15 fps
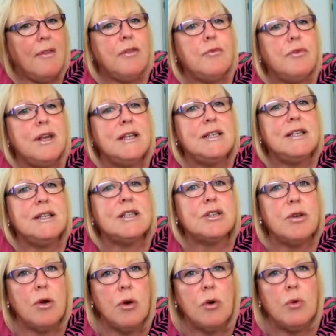And the reason it's
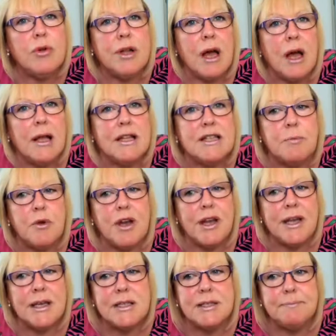called Nine
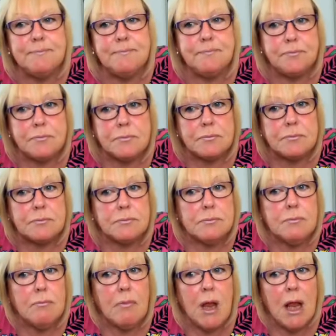Springs
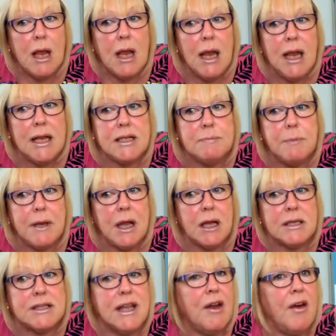is
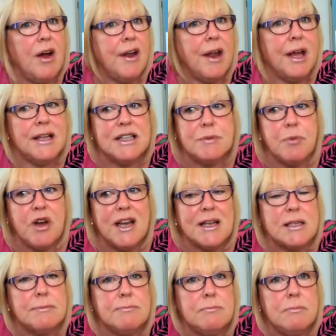because there are 9
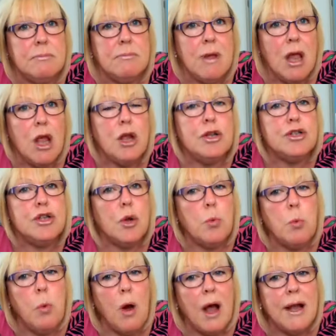springs. So
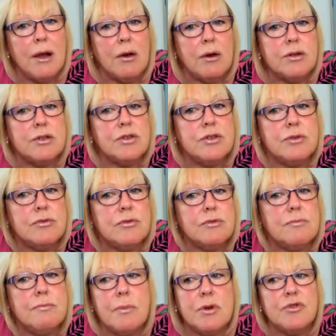why not
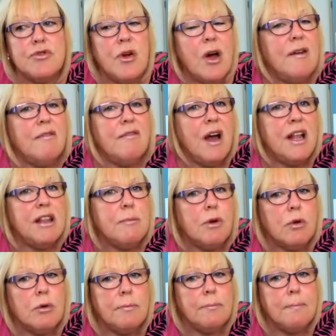try and find
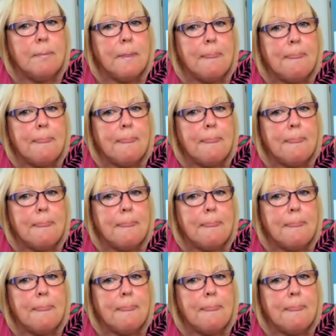them all?